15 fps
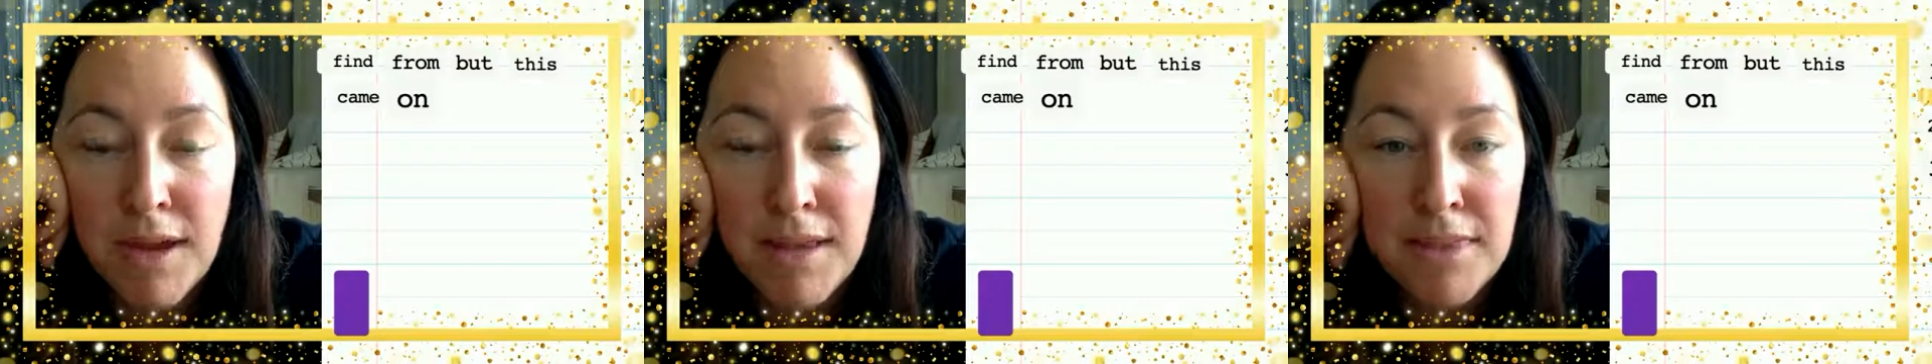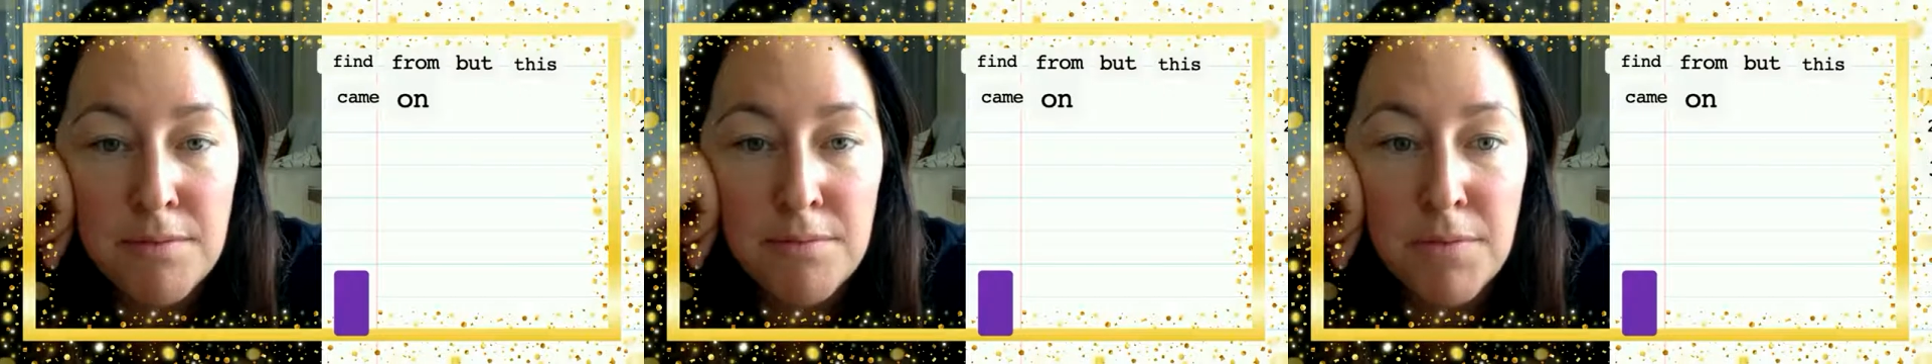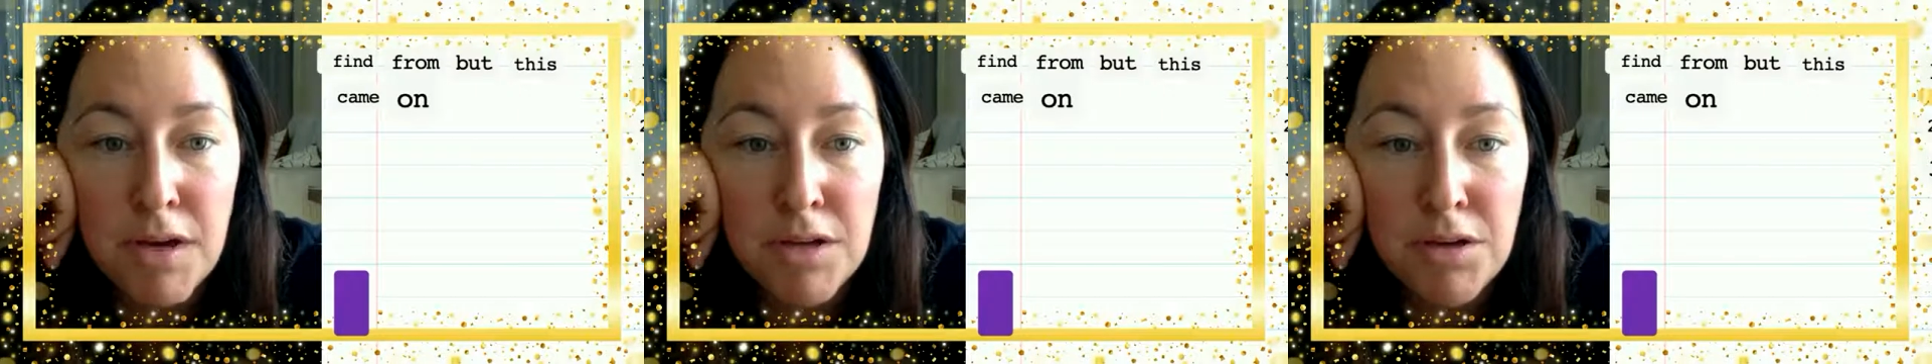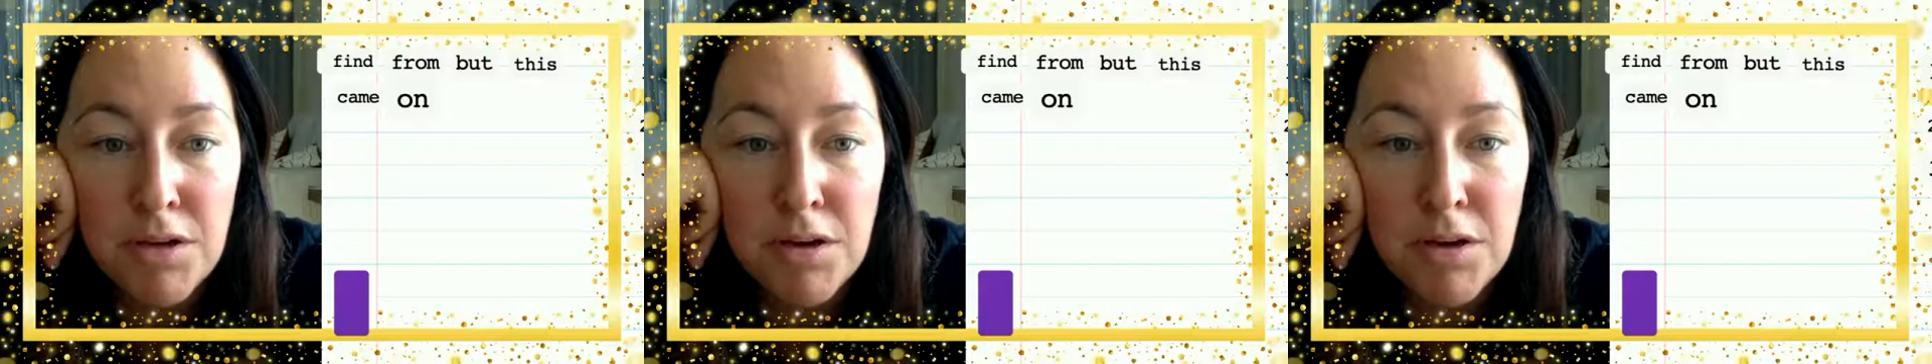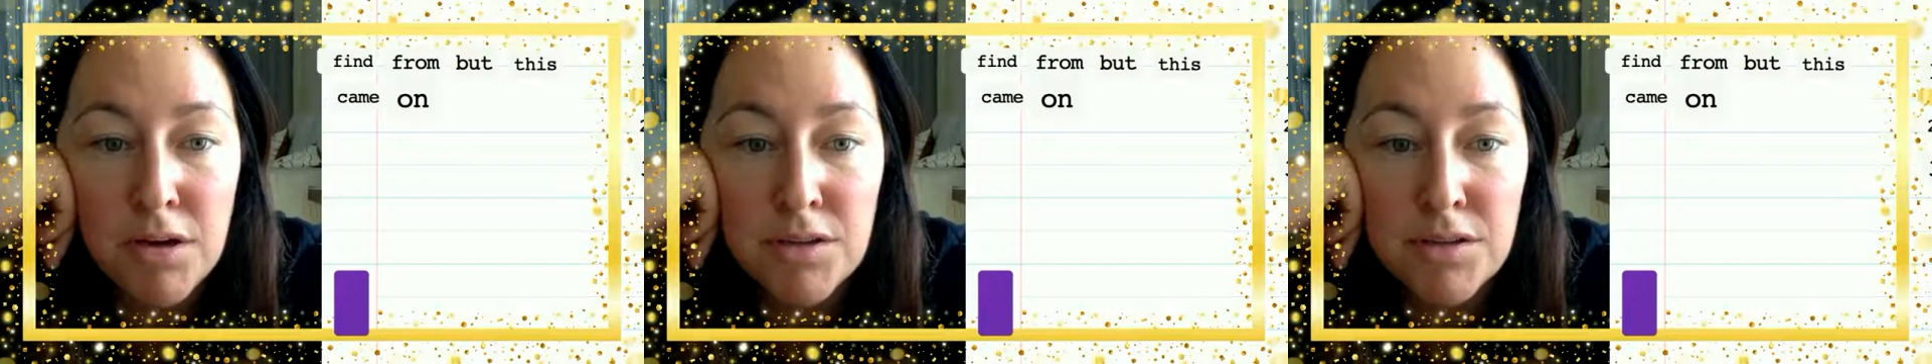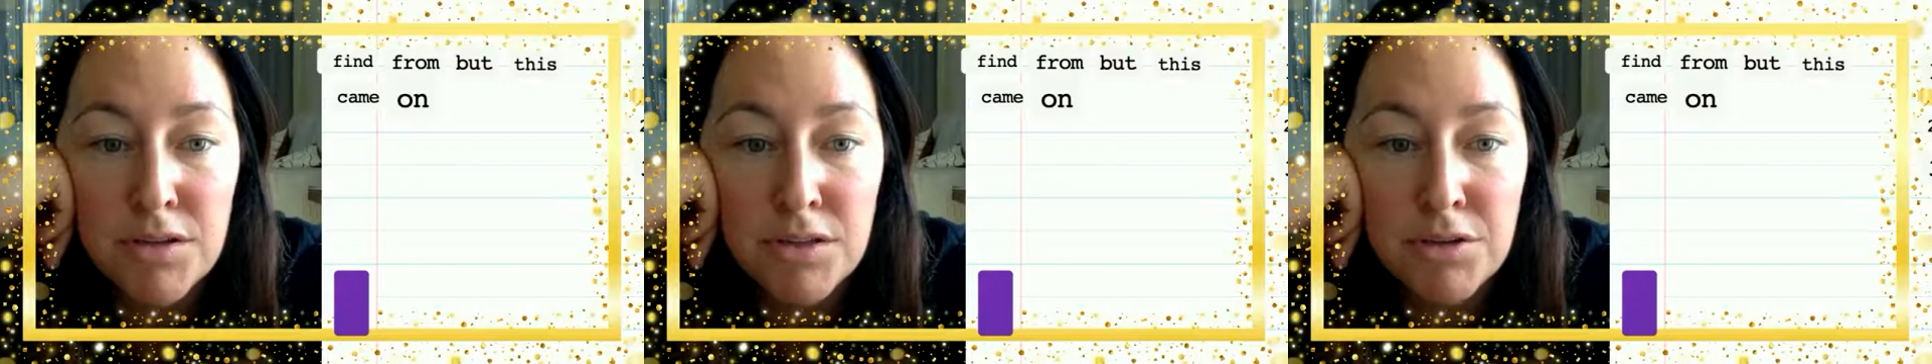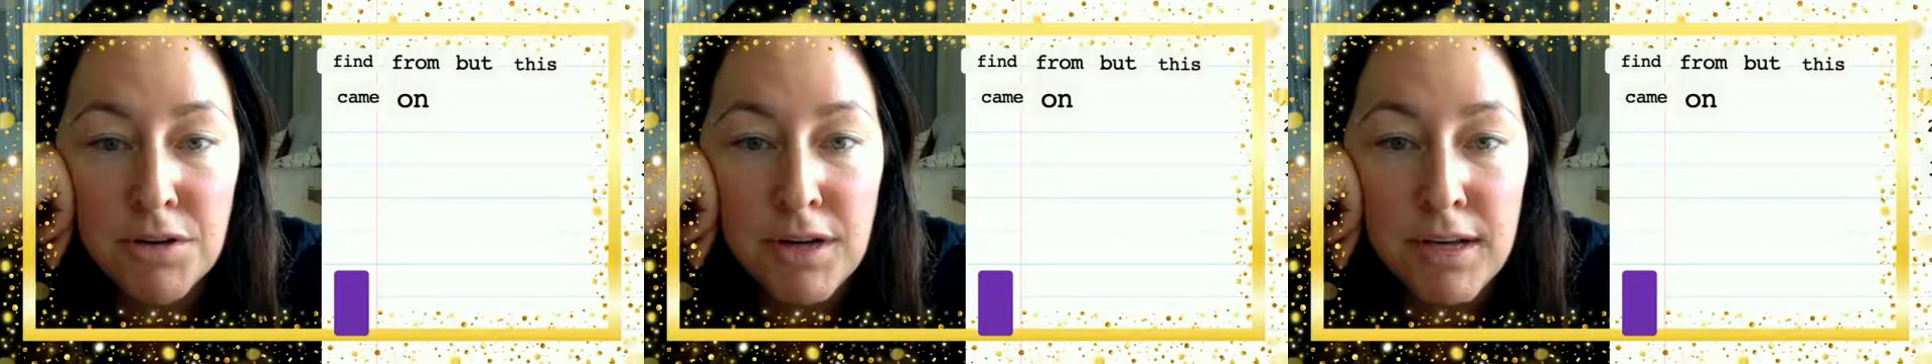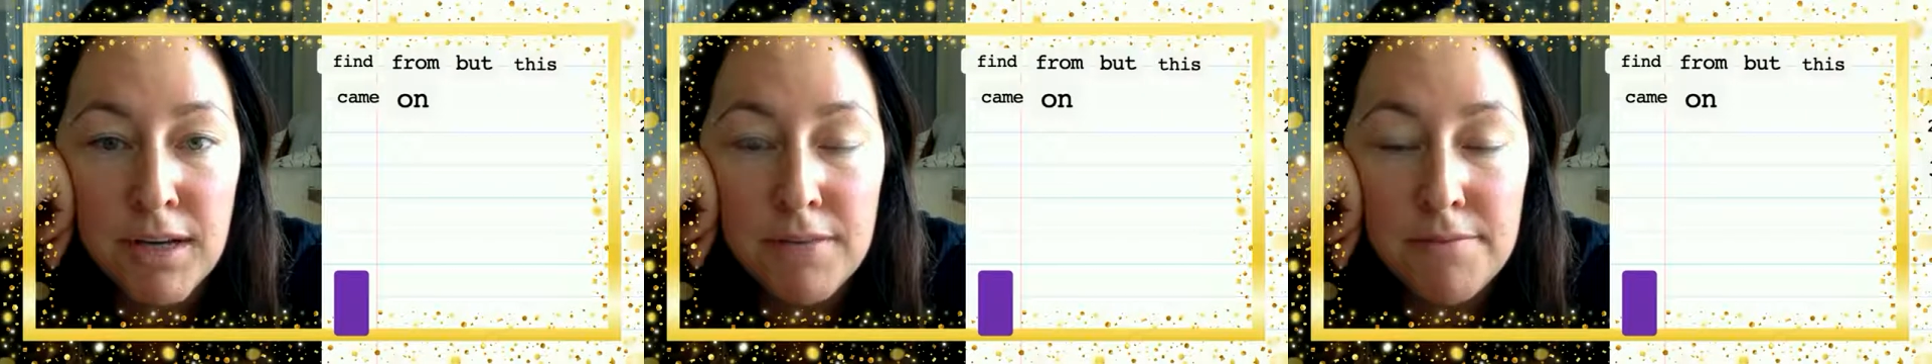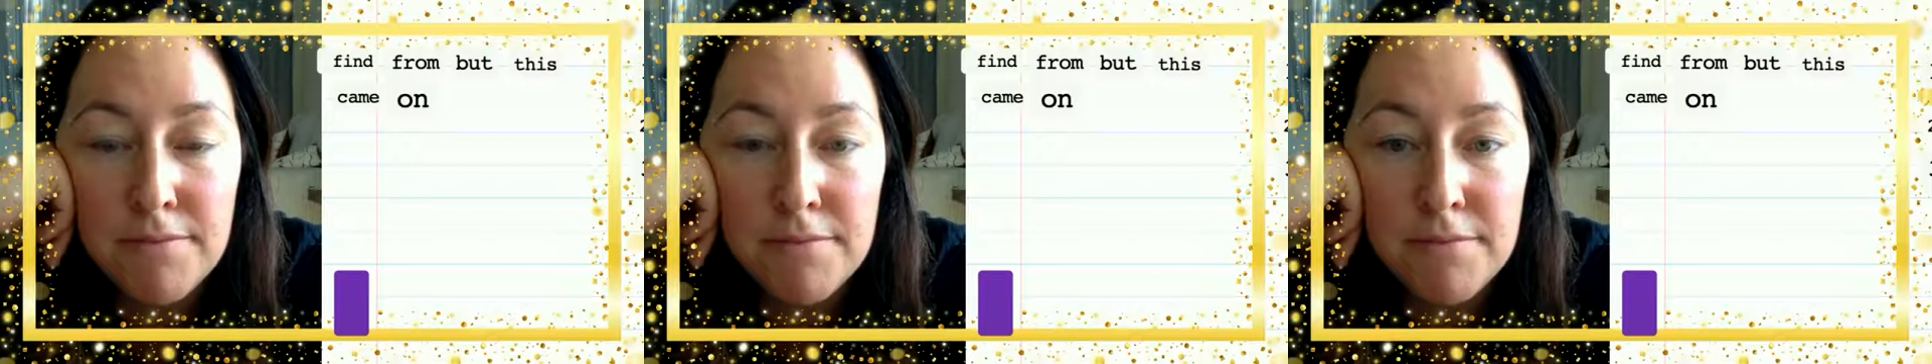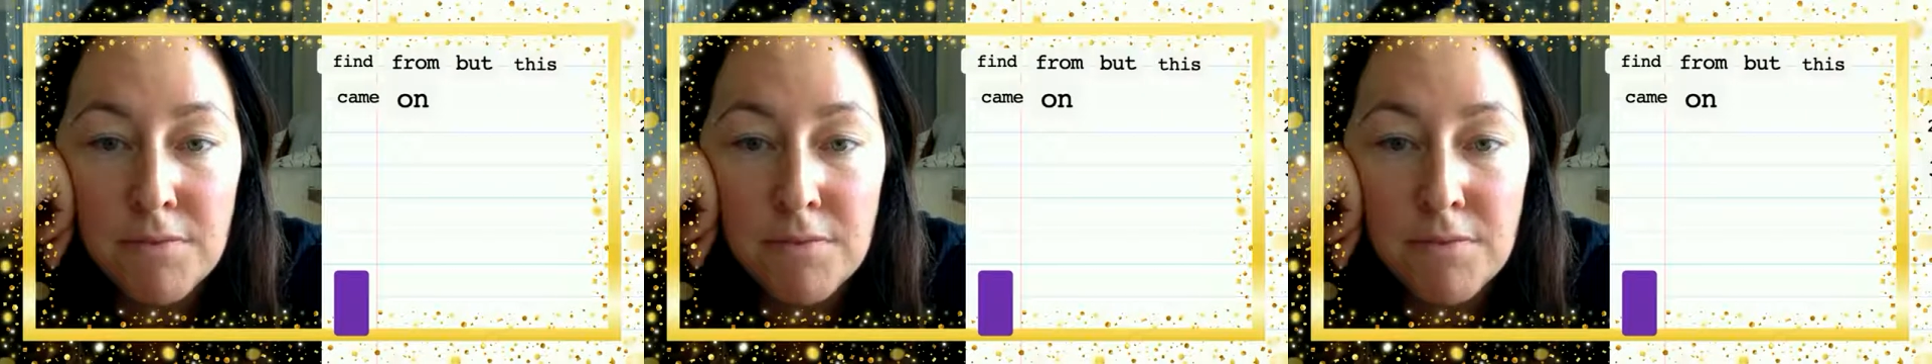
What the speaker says: write them on your screen